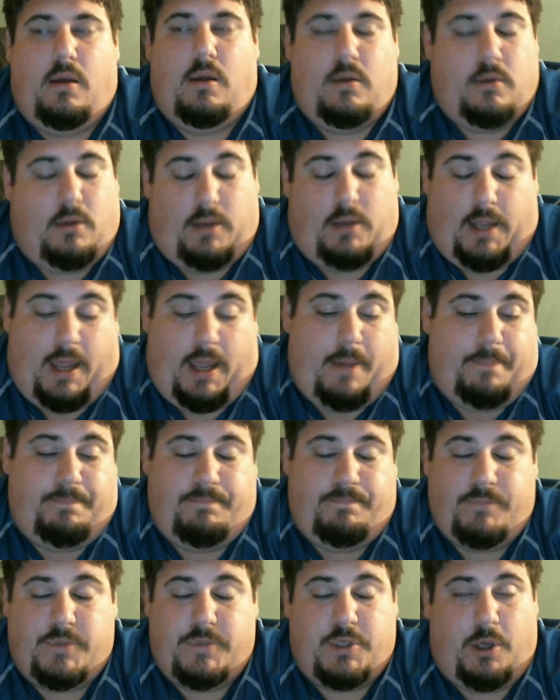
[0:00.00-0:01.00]
Yeah,
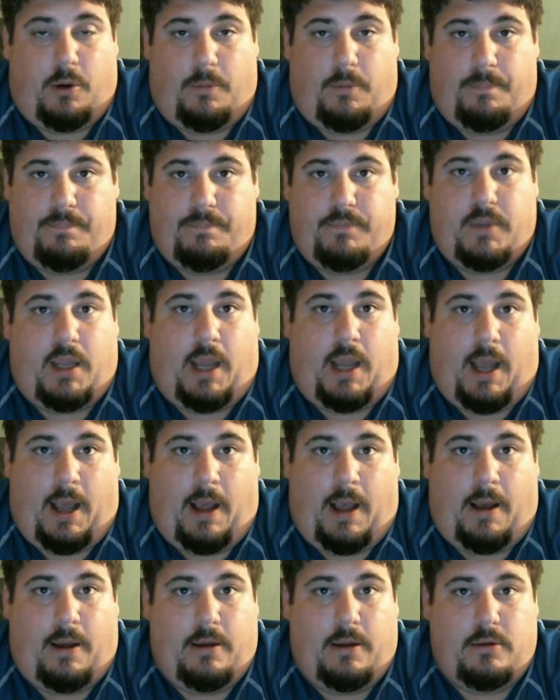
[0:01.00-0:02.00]
so
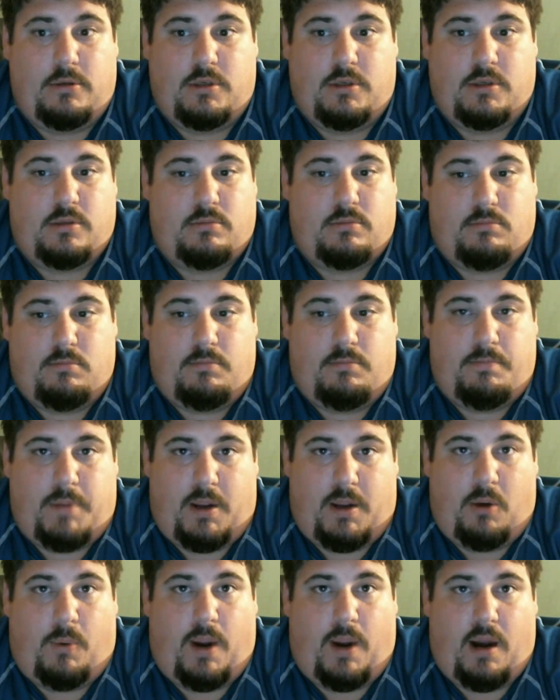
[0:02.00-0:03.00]
just be
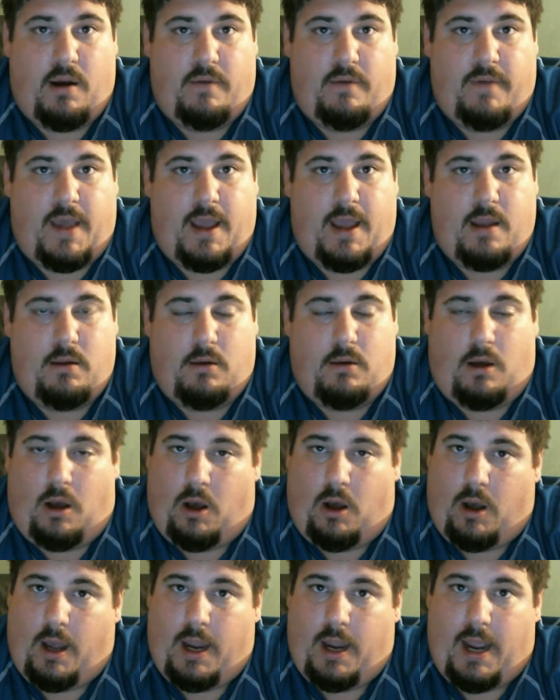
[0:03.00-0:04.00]
aware of that.
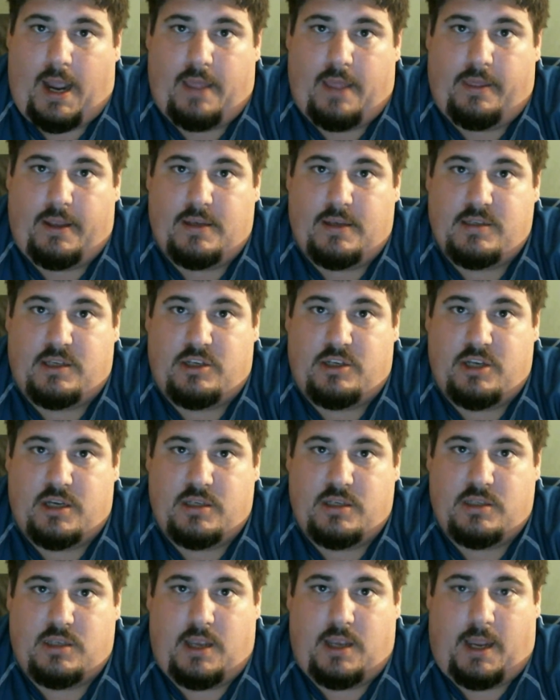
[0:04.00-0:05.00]
I highly suggest,
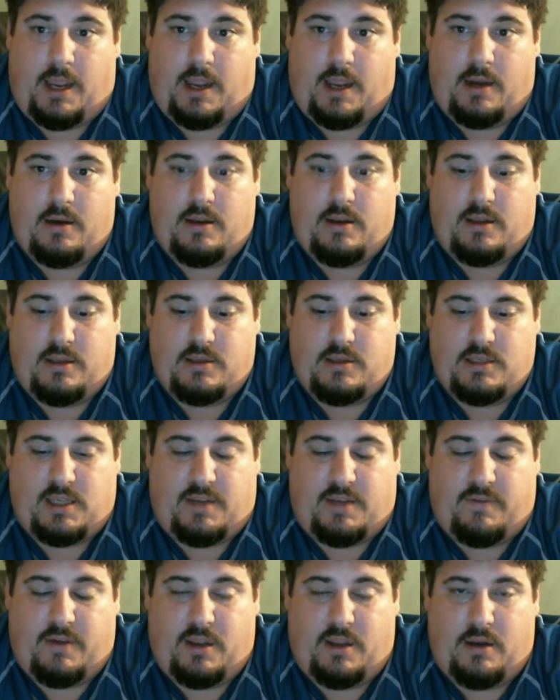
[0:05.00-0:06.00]
and it's
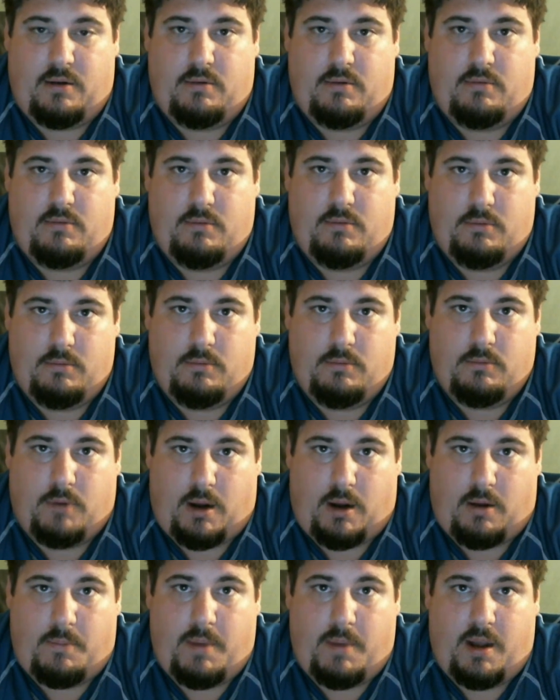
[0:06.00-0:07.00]
even
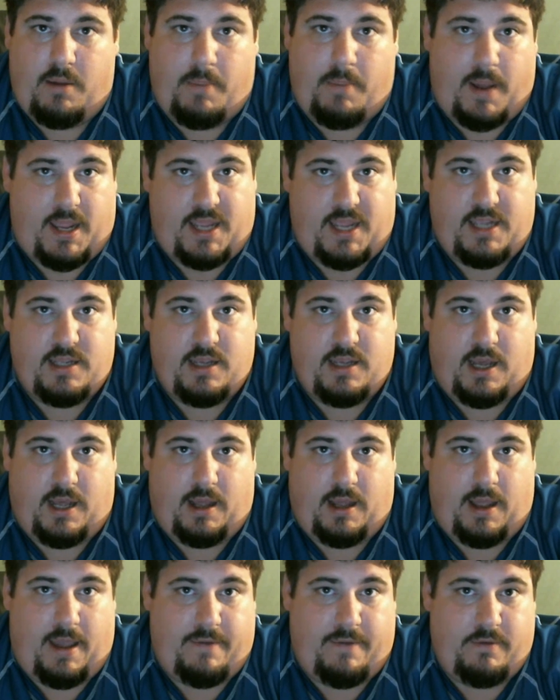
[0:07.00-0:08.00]
recommended by
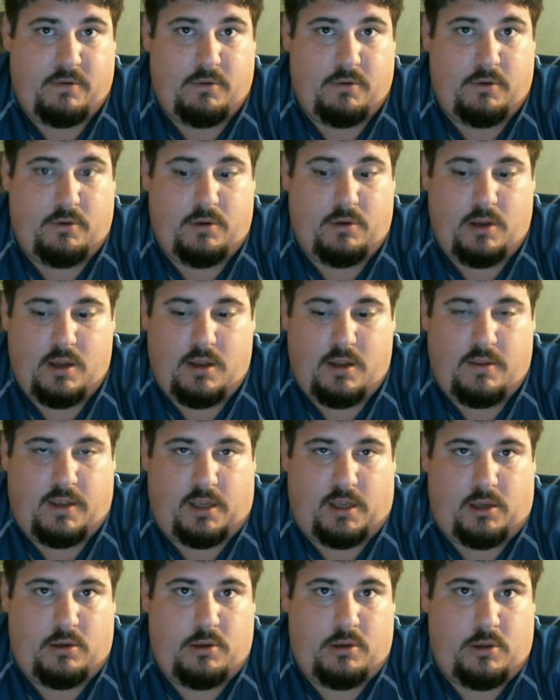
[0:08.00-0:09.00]
Evinrude, that
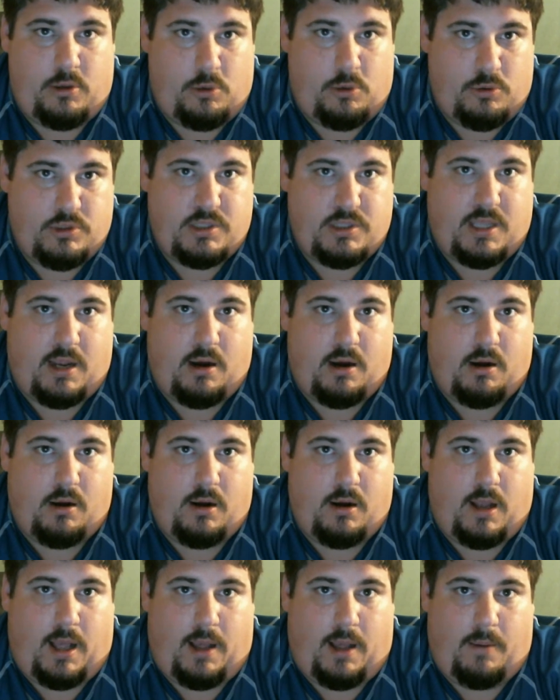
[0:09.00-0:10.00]
you use their
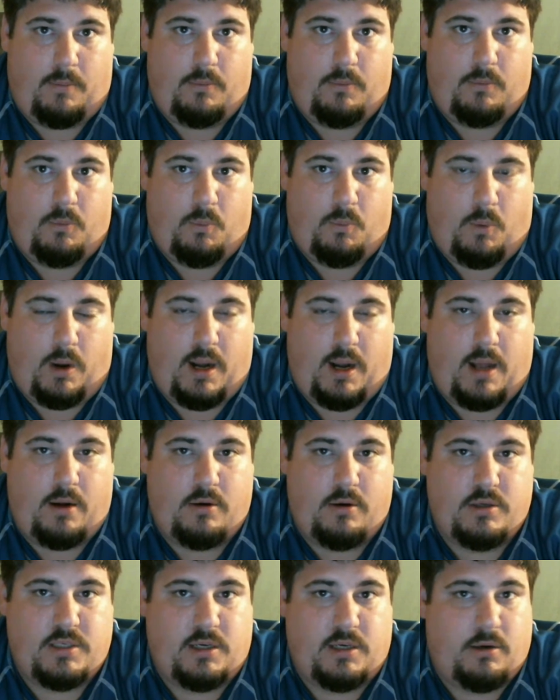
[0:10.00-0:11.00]
100
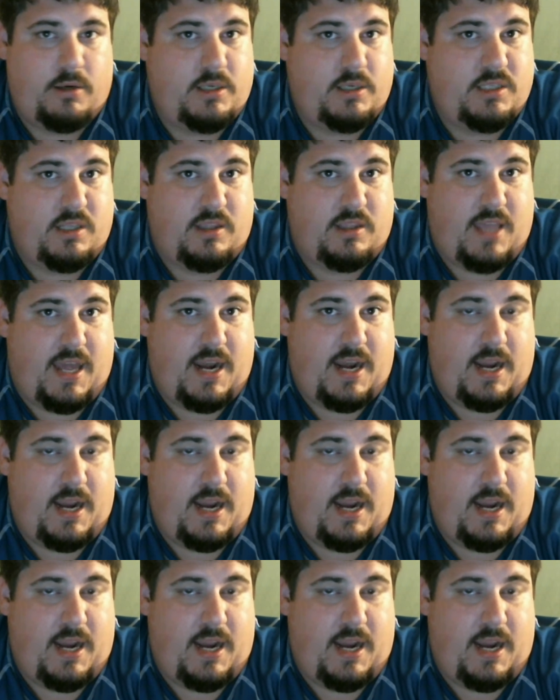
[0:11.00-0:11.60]
series synthetic.